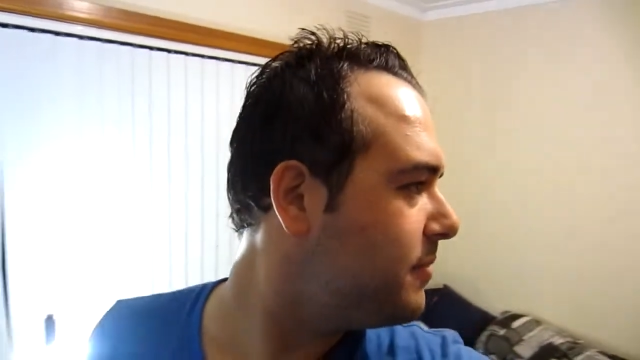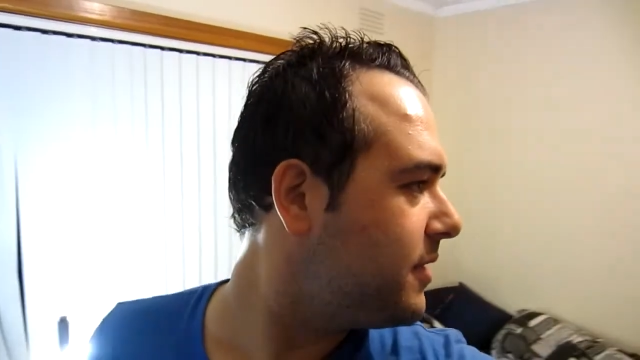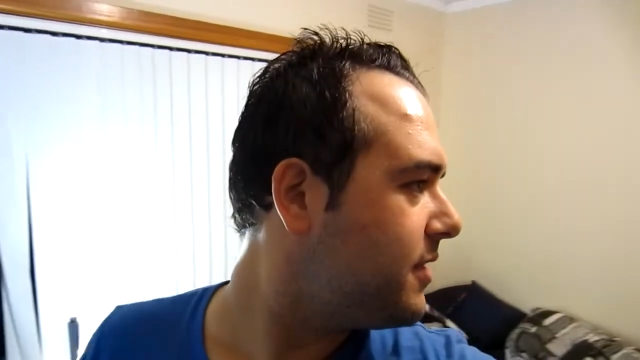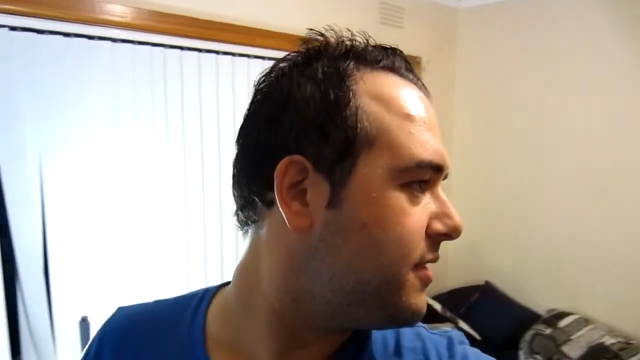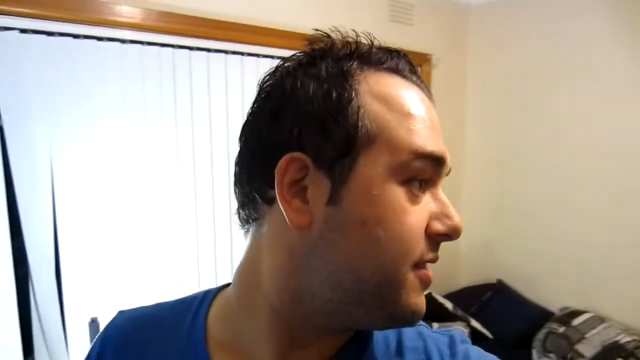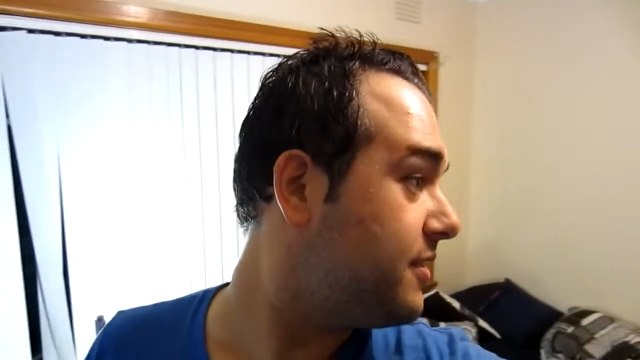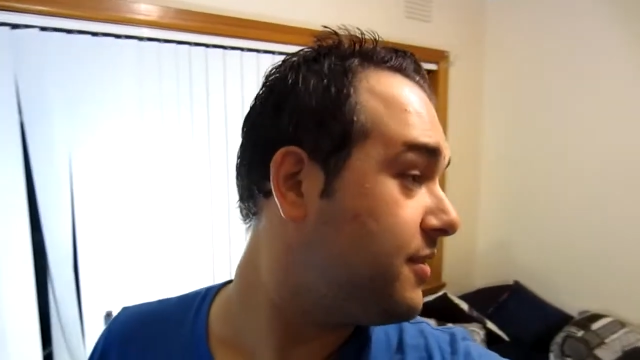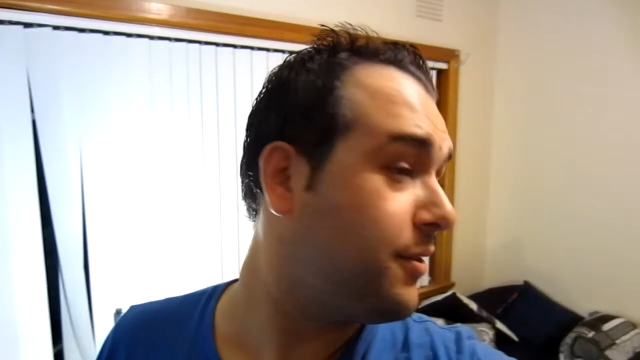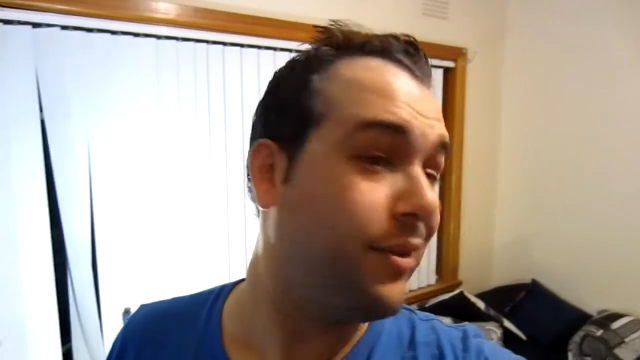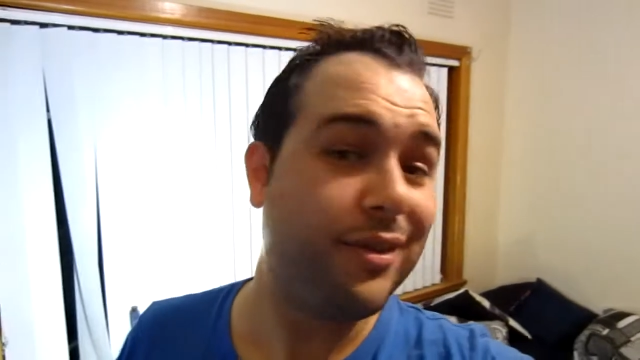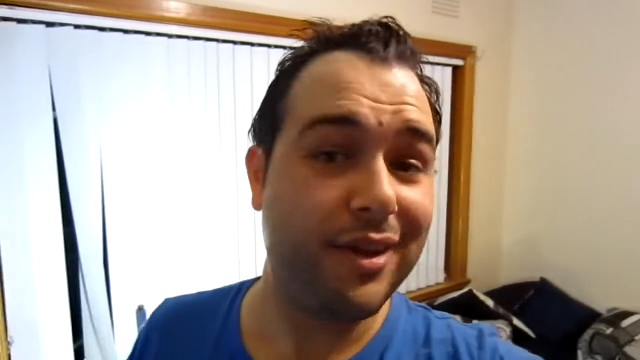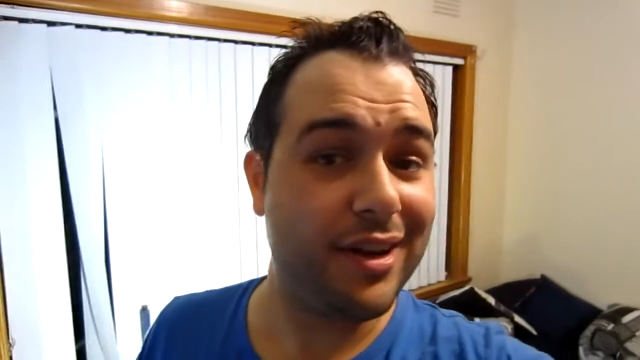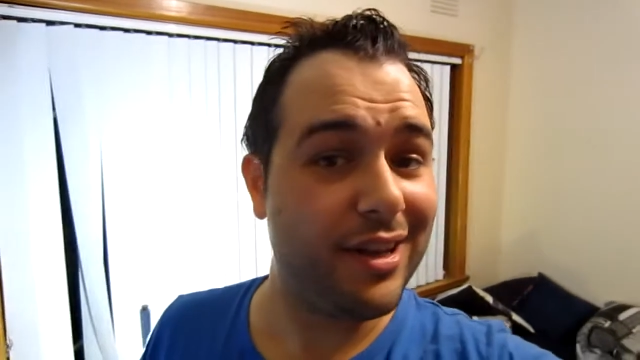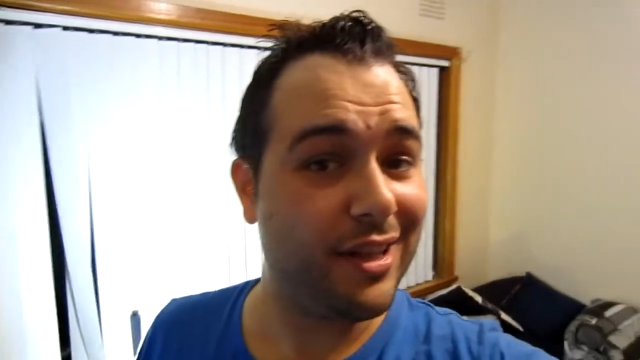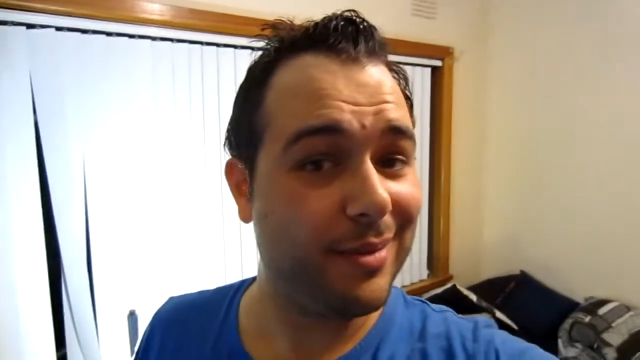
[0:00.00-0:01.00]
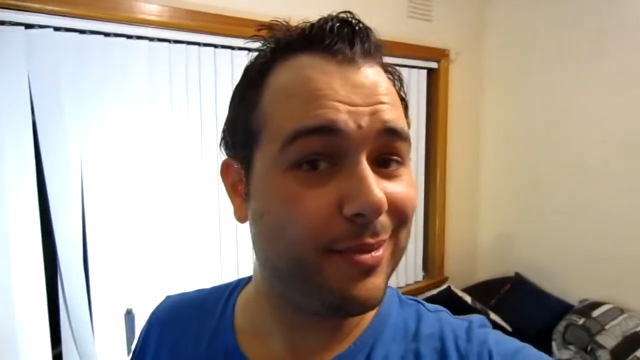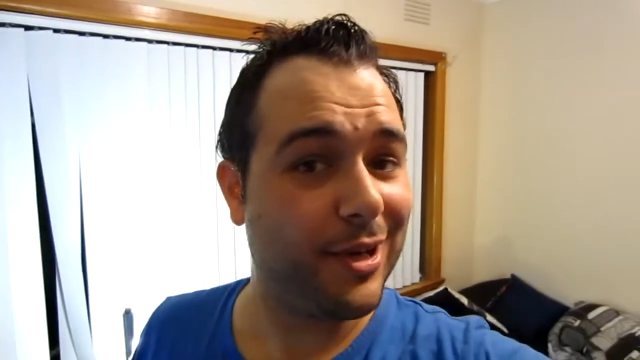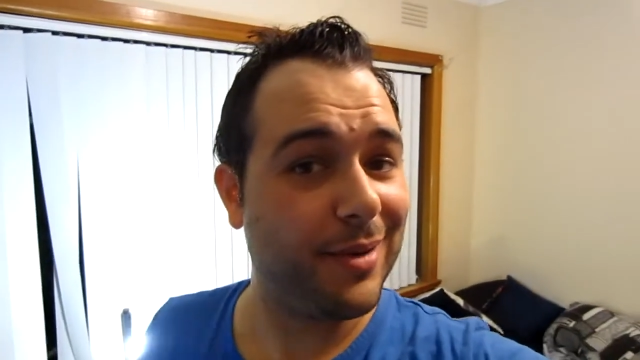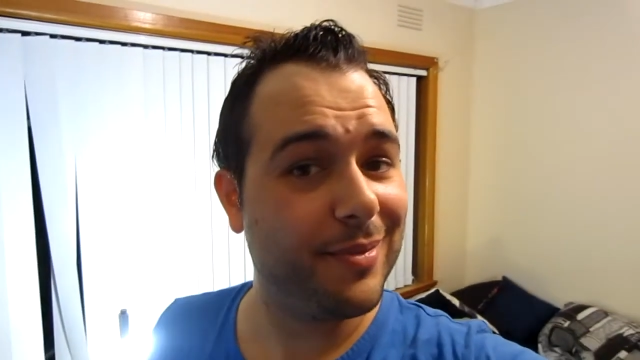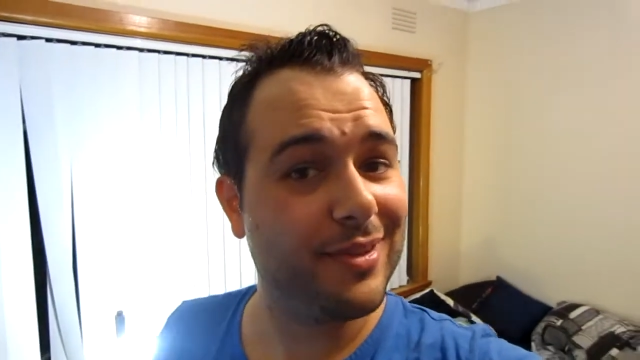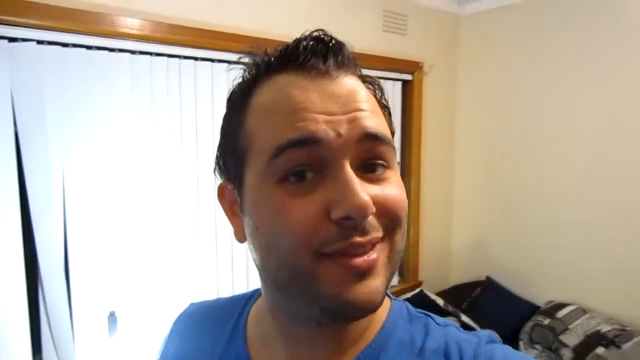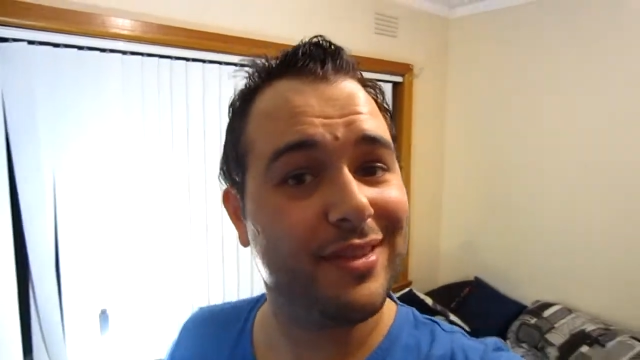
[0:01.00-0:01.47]
because it's 2:30 at the
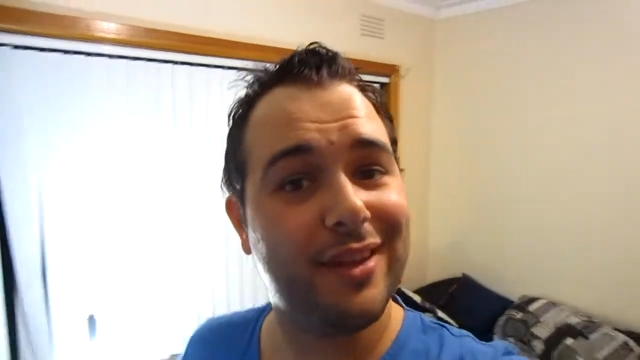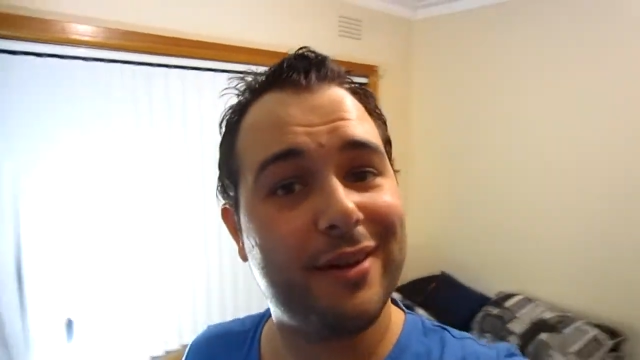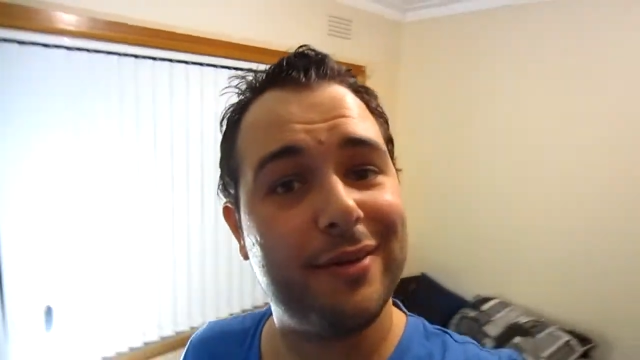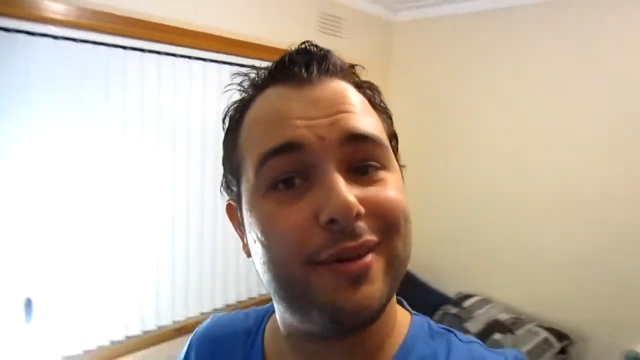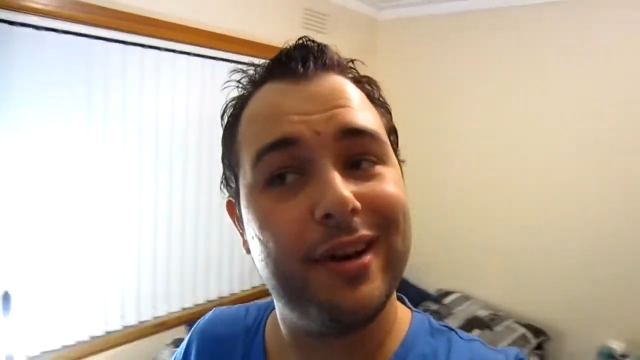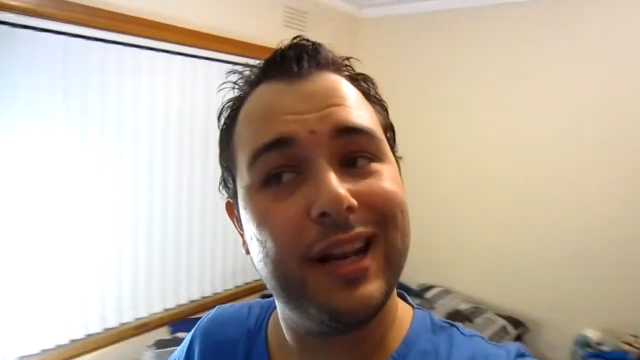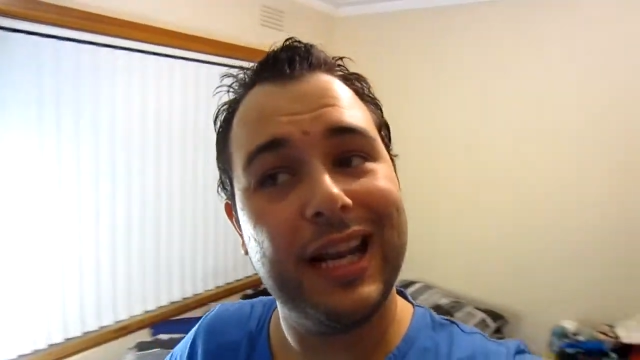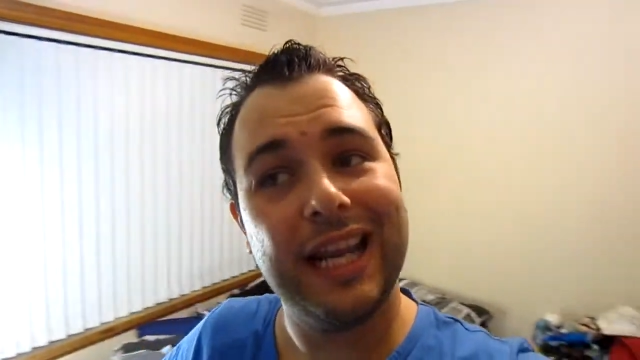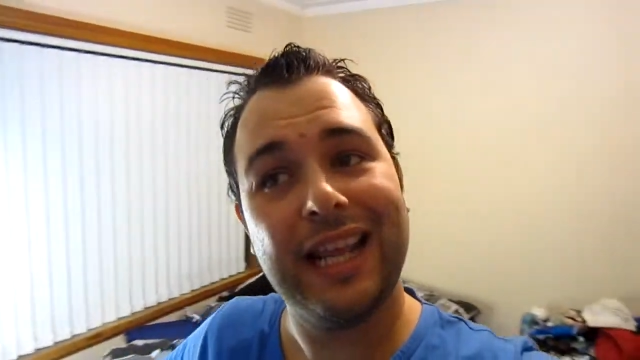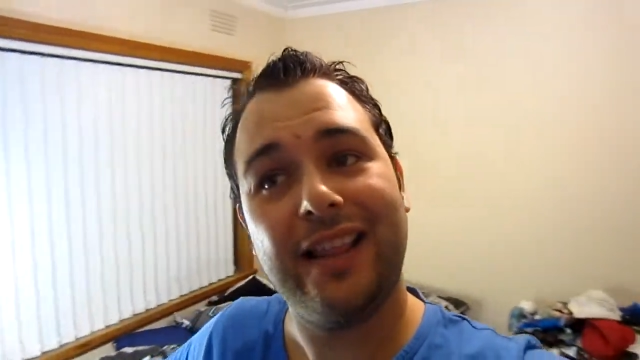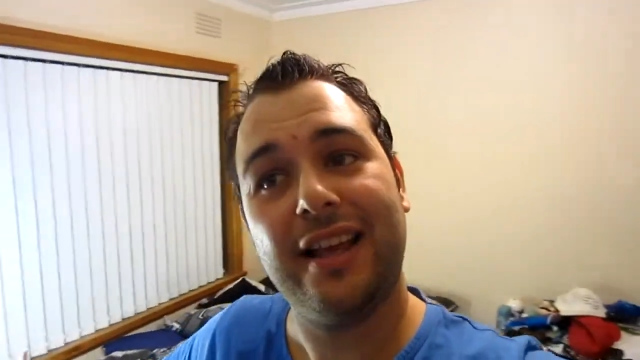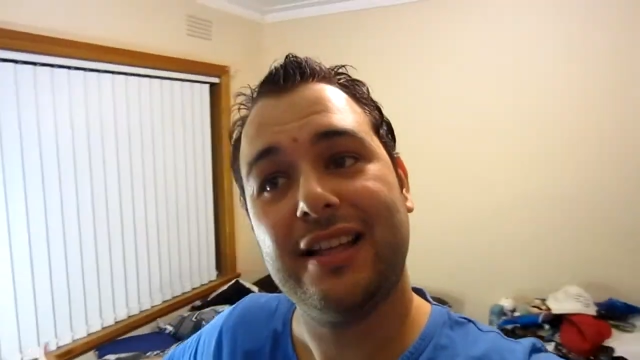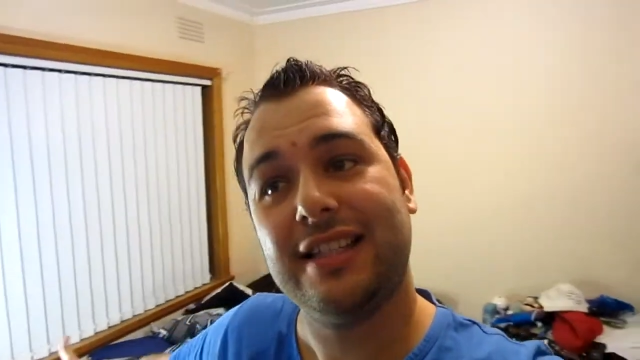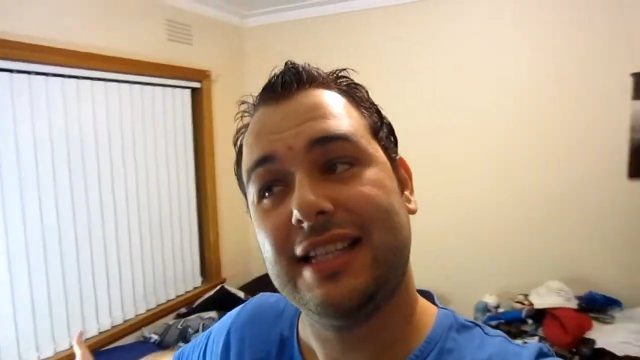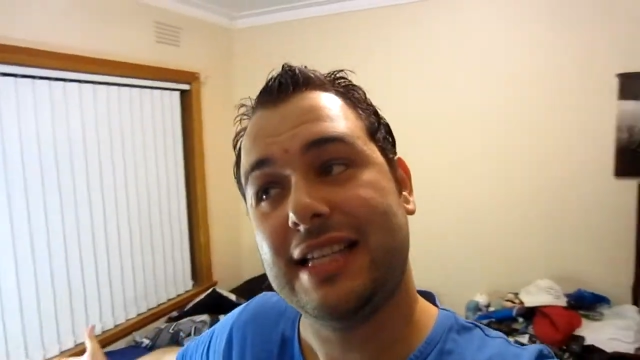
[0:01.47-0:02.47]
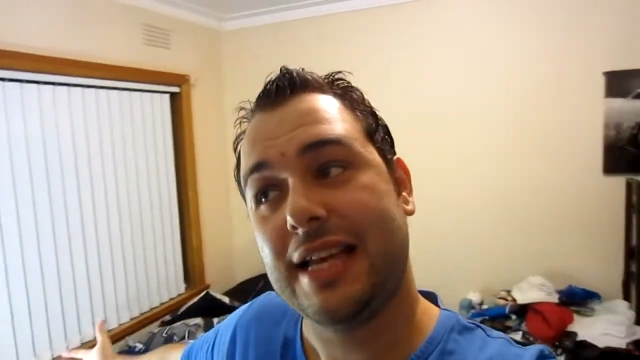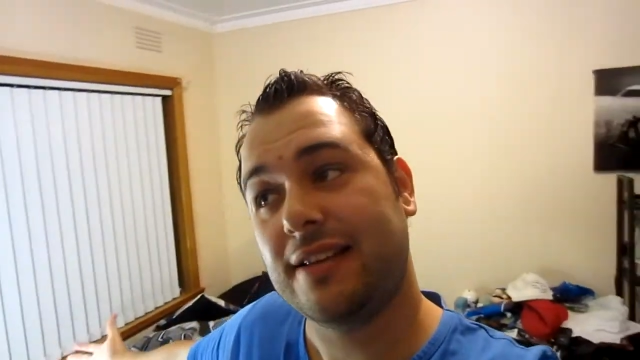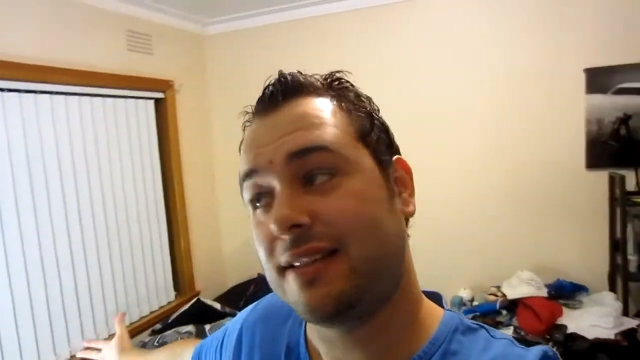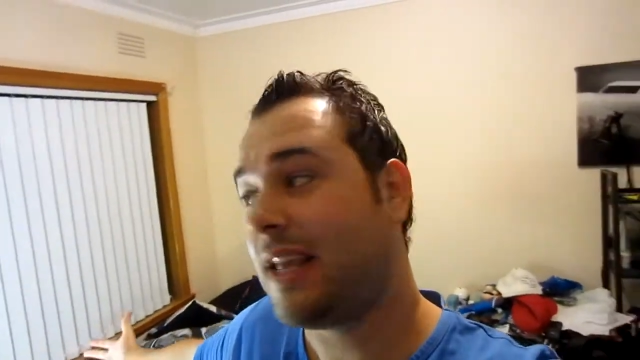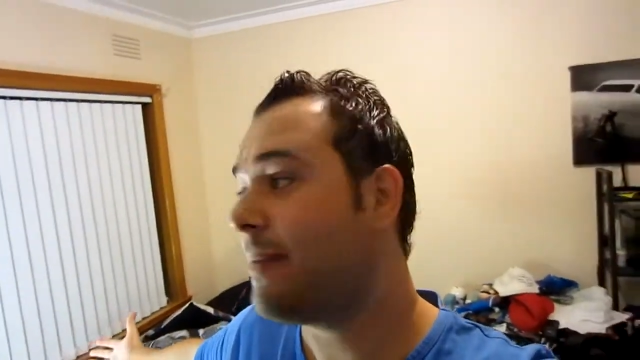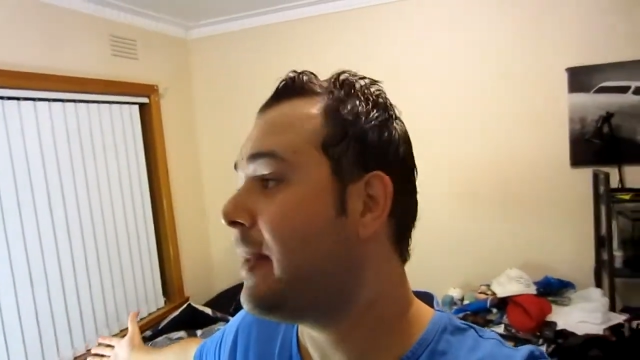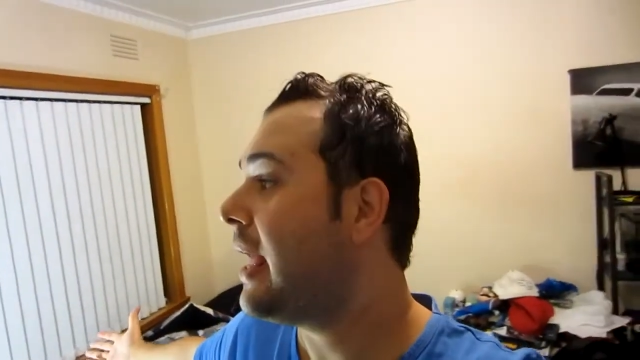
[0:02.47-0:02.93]
moment, so we're only going to get like 6
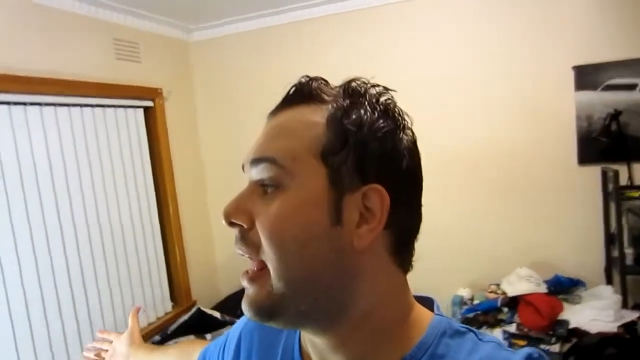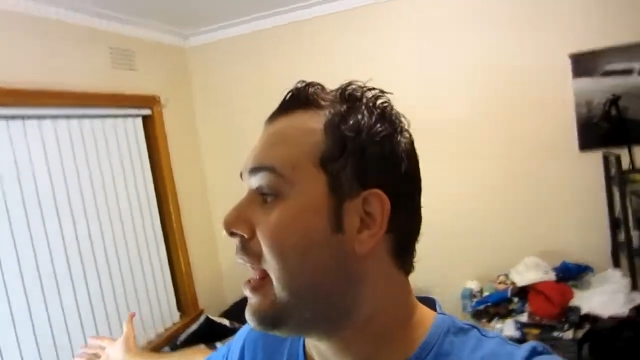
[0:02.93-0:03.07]
hours late.